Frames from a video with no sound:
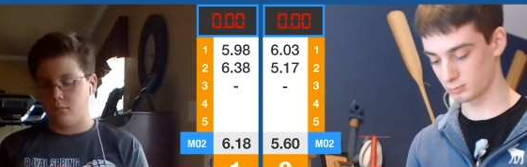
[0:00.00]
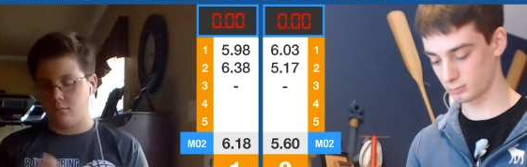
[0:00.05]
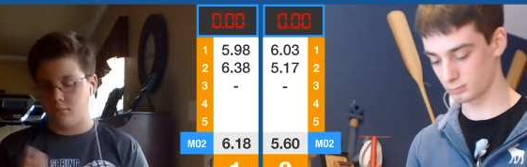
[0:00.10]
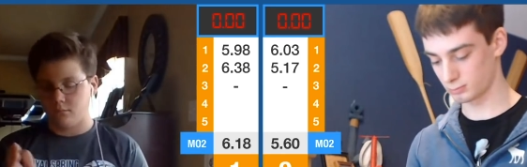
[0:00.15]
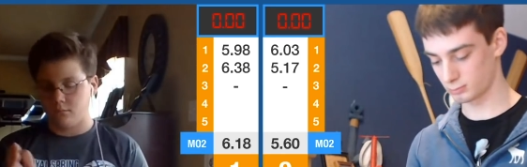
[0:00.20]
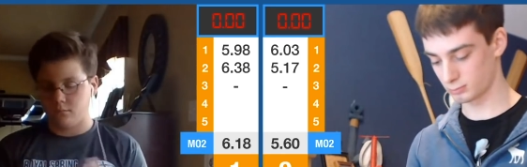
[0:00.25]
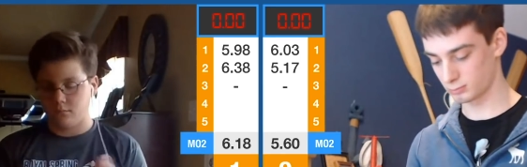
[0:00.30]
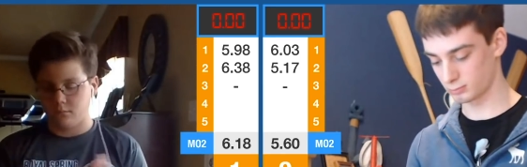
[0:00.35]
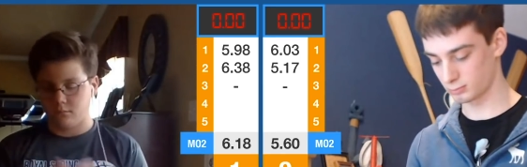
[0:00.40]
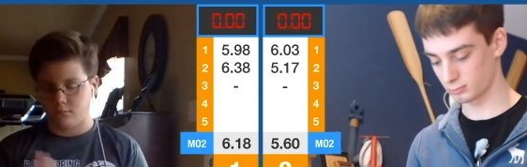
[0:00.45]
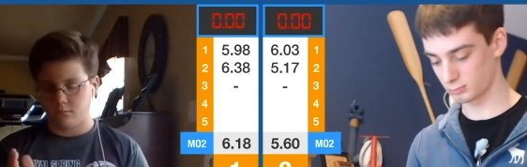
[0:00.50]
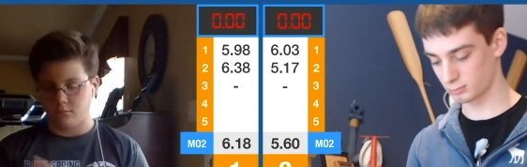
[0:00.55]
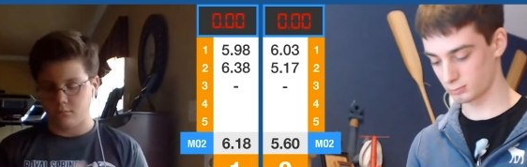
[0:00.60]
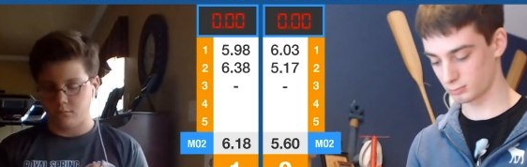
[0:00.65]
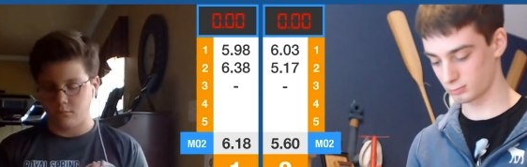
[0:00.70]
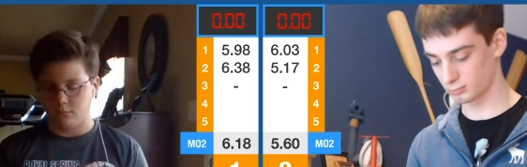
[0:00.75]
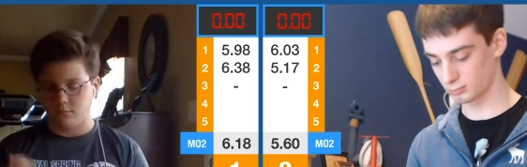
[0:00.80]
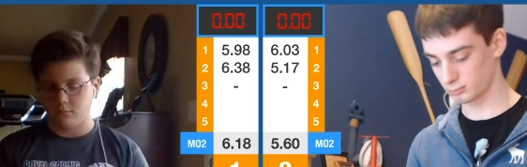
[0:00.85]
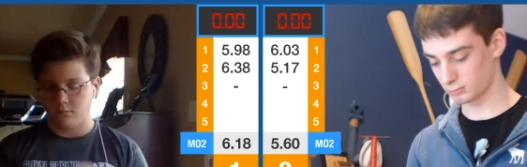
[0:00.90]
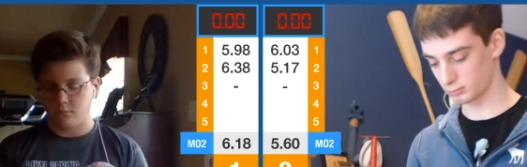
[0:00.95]

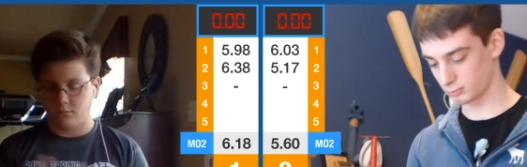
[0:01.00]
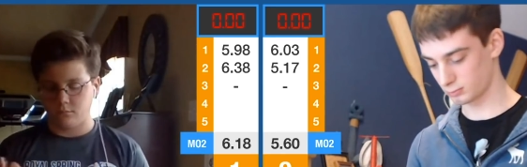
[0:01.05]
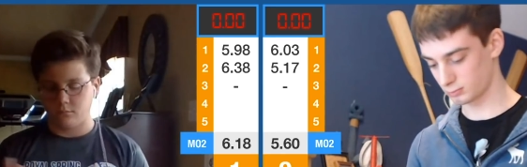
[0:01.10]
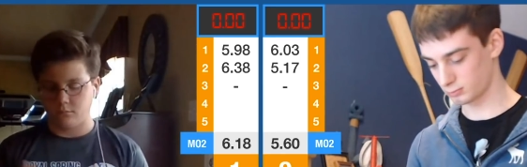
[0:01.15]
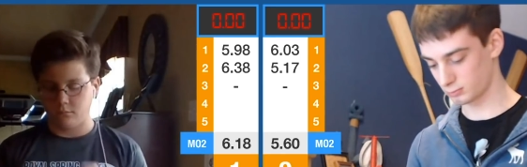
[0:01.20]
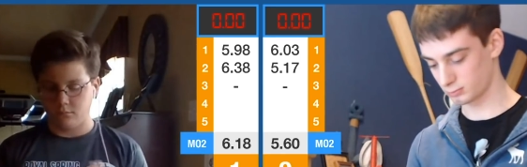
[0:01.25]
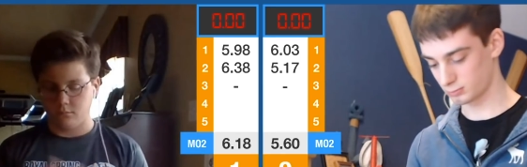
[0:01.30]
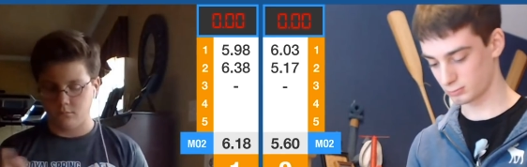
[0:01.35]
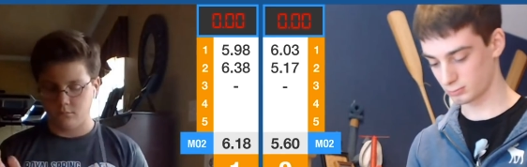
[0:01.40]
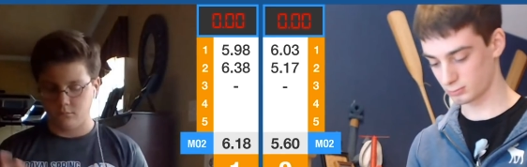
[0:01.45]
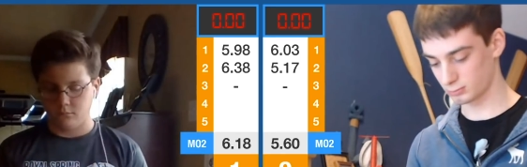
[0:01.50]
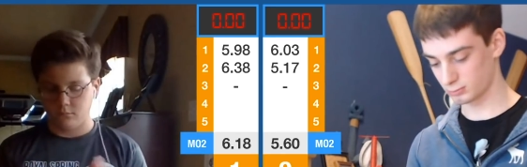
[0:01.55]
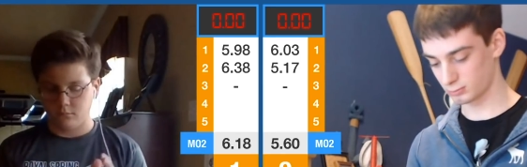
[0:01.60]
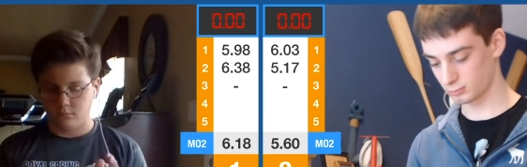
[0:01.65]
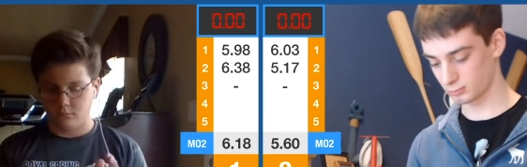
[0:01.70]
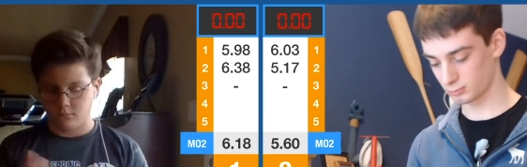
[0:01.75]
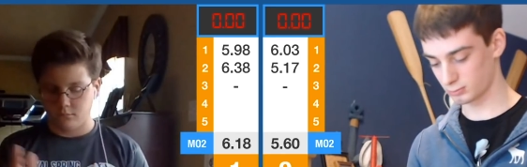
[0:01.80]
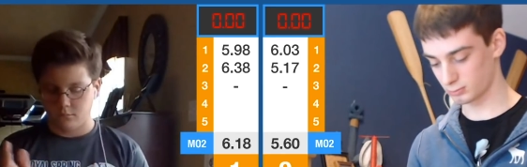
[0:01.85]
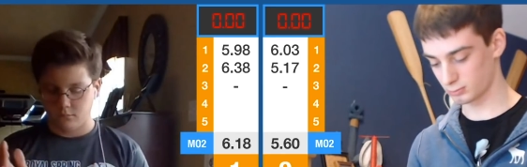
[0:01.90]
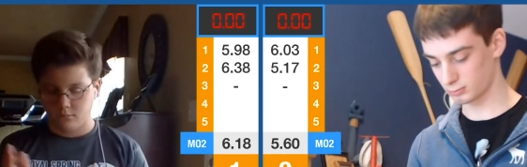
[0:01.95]

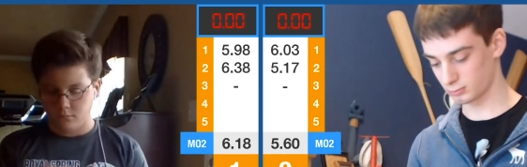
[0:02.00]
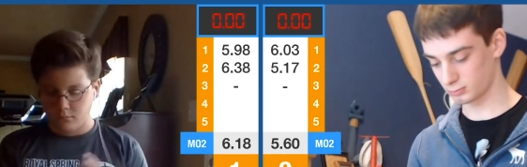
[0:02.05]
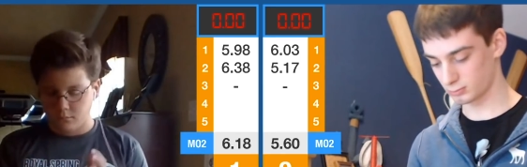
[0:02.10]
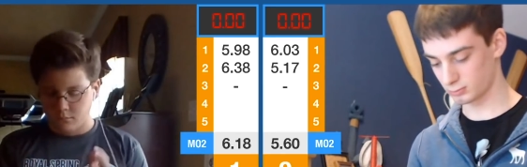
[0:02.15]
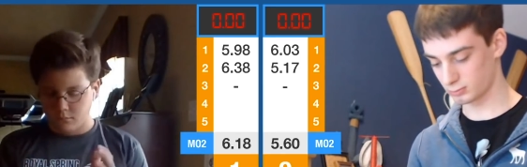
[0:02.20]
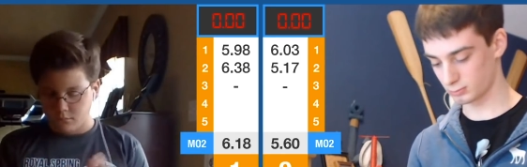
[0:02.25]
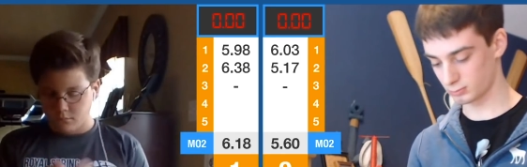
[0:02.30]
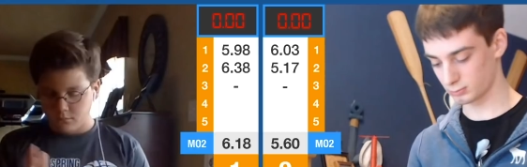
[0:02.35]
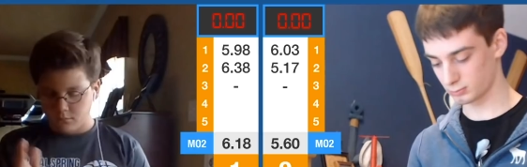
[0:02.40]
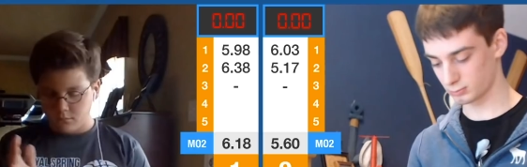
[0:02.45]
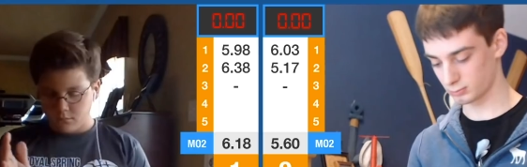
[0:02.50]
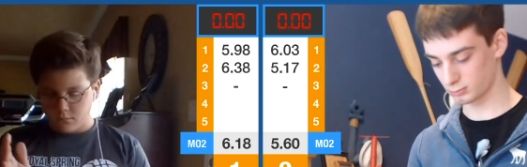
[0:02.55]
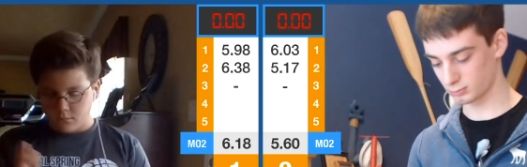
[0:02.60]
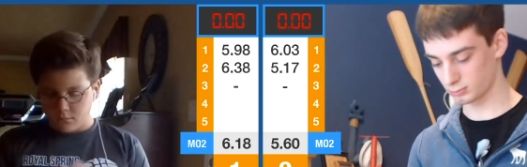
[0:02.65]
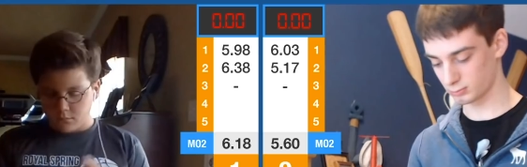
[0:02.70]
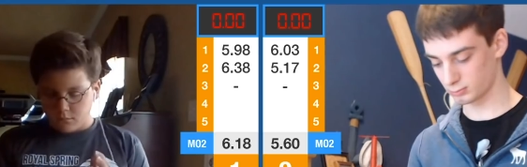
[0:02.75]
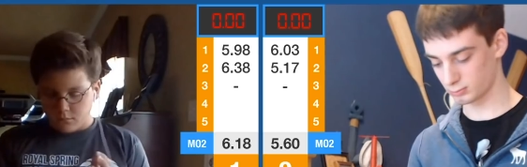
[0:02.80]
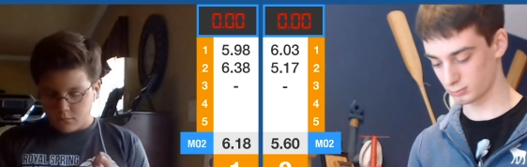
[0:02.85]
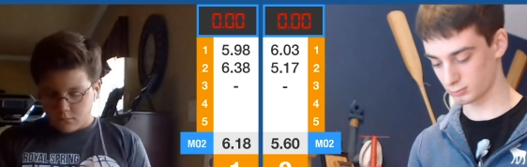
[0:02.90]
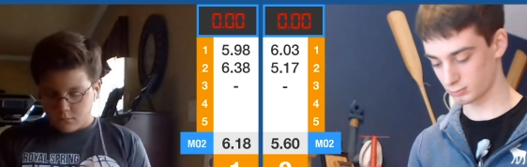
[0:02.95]

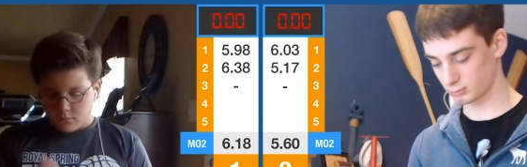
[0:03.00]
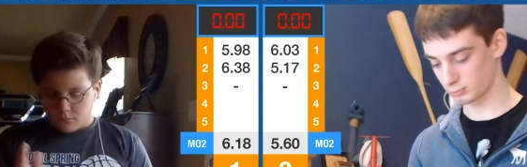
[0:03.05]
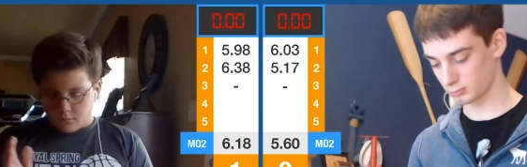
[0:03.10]
(no one is talking)